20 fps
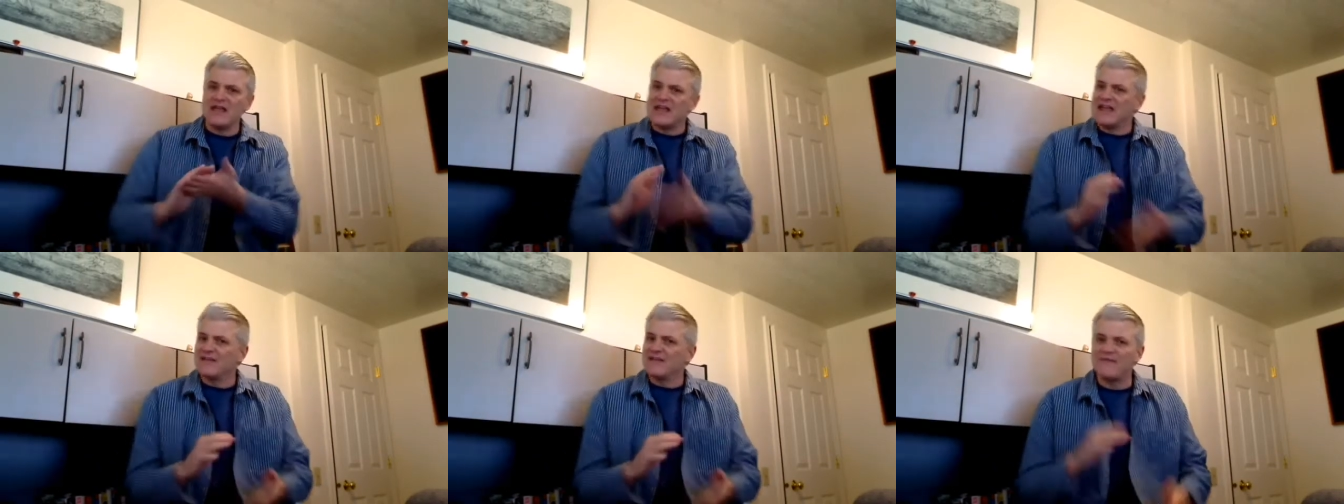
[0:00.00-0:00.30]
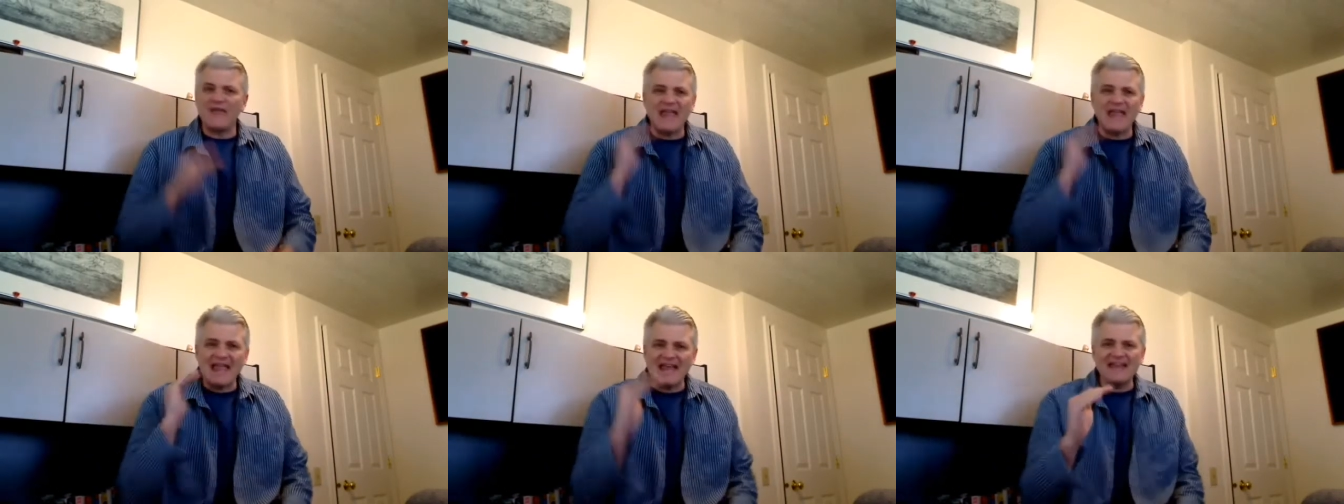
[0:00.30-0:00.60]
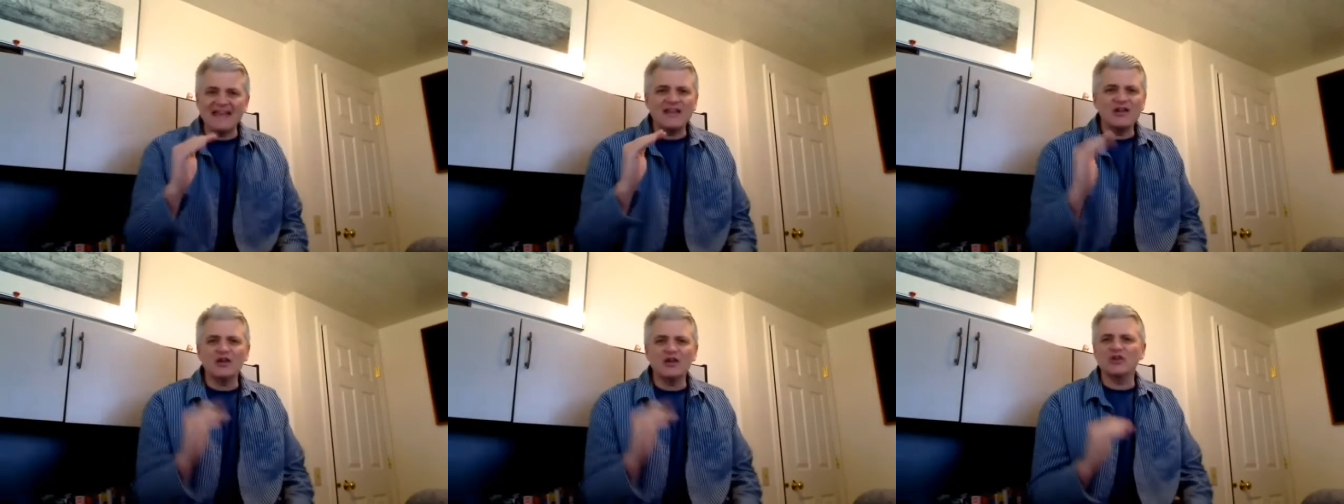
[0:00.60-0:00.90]
If
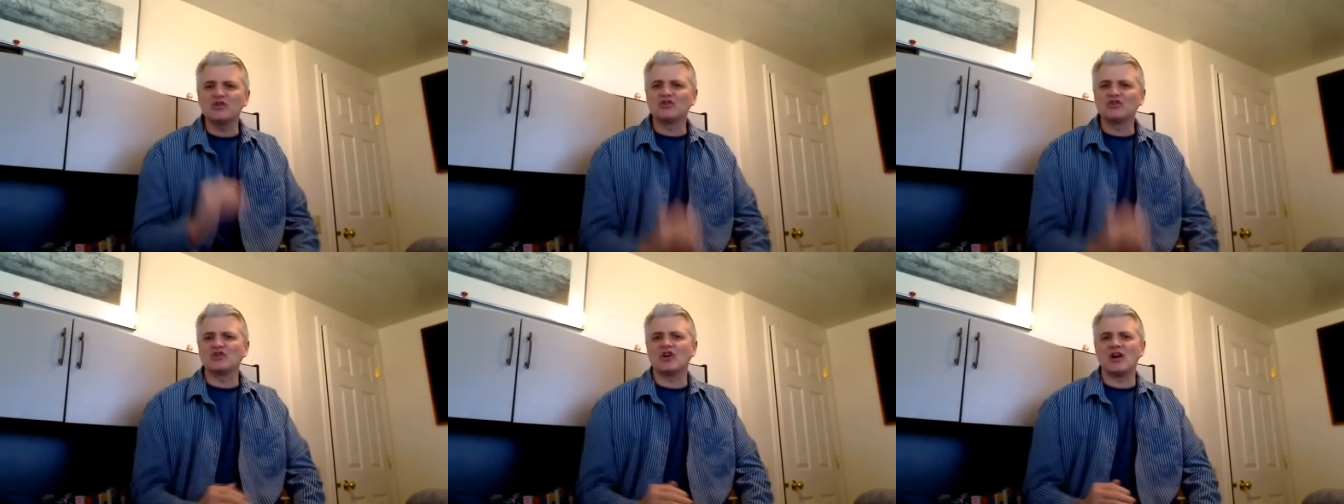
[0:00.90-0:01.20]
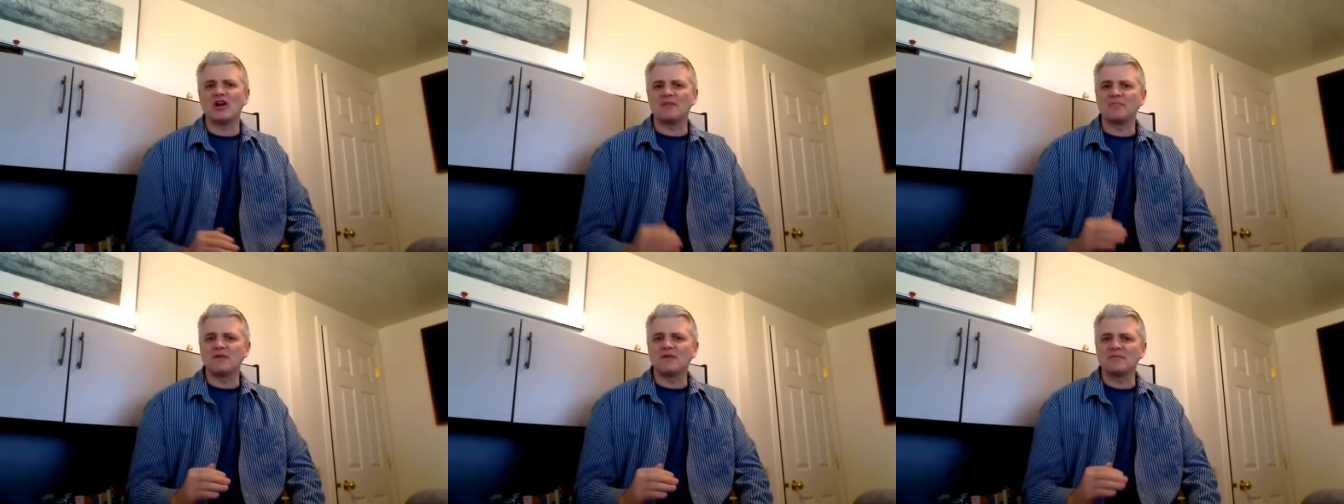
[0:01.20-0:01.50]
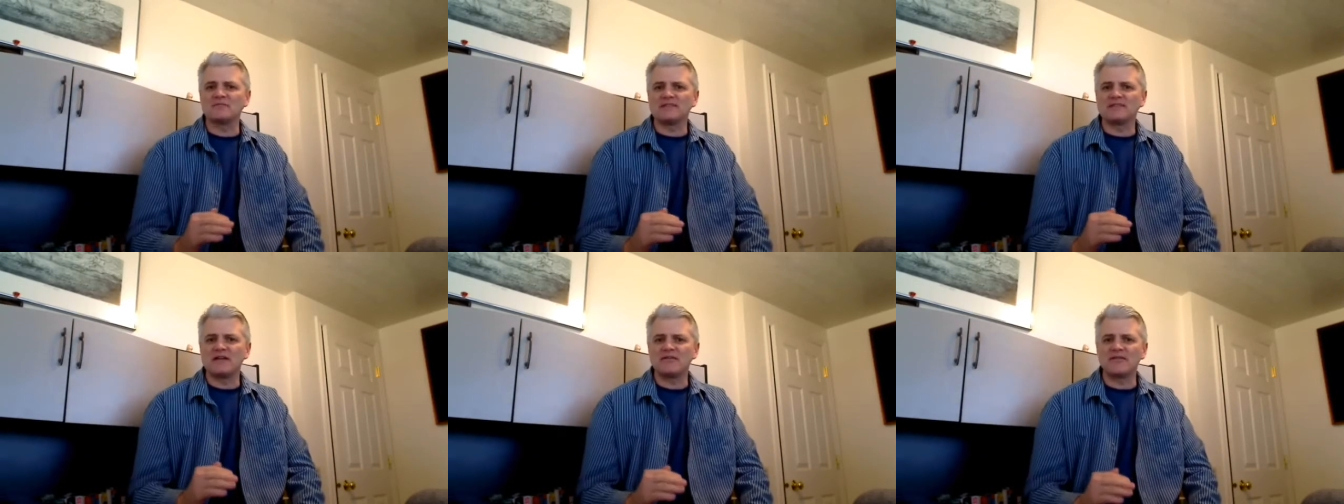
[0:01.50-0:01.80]
any good job
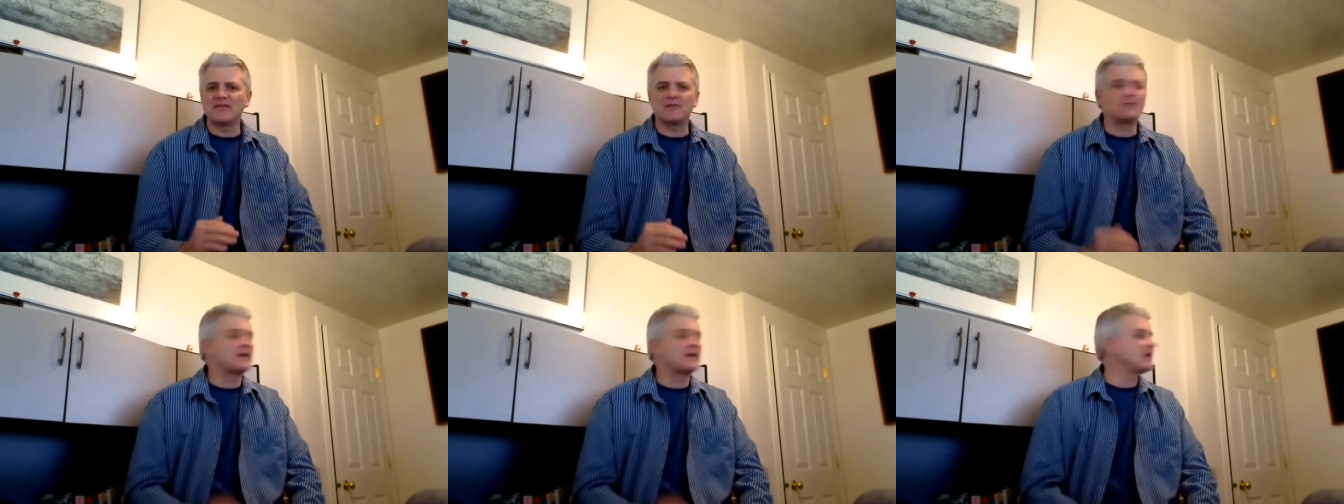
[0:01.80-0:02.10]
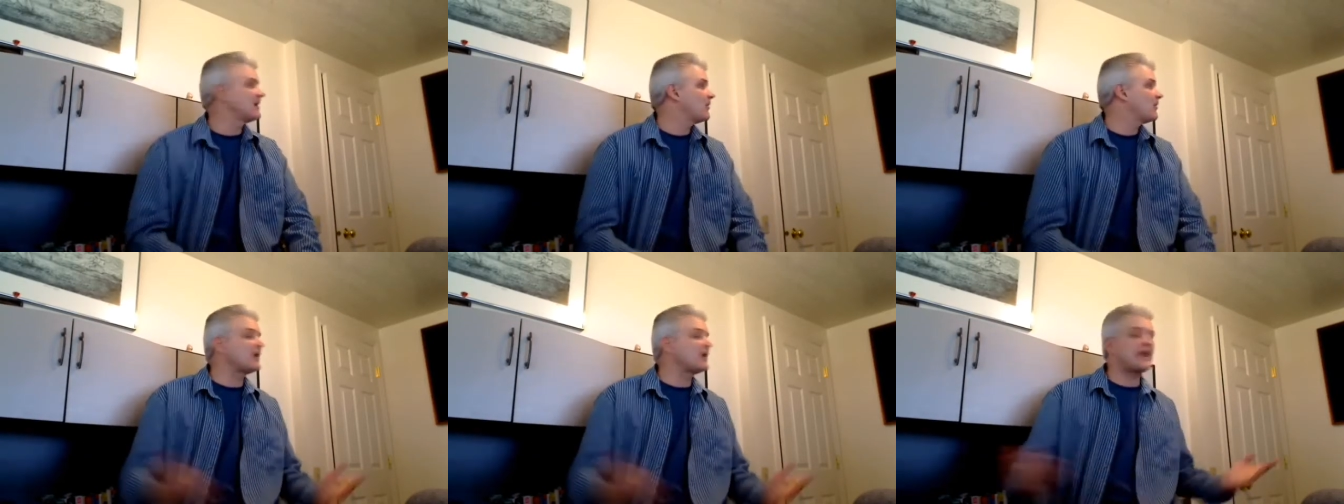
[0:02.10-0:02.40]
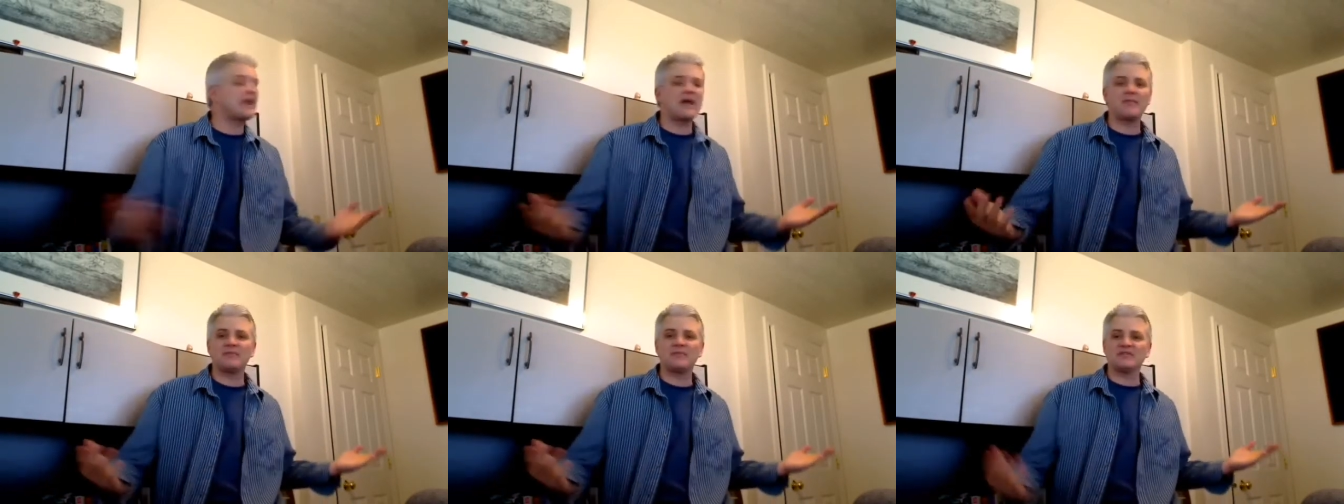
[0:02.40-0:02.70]
comes out there right now, what
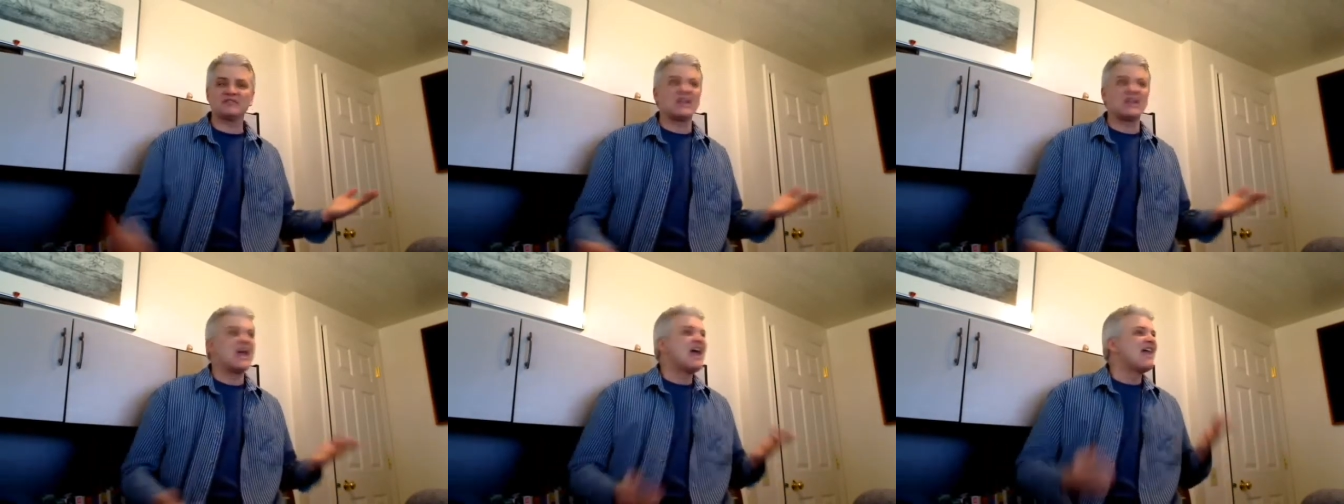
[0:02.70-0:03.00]
happens?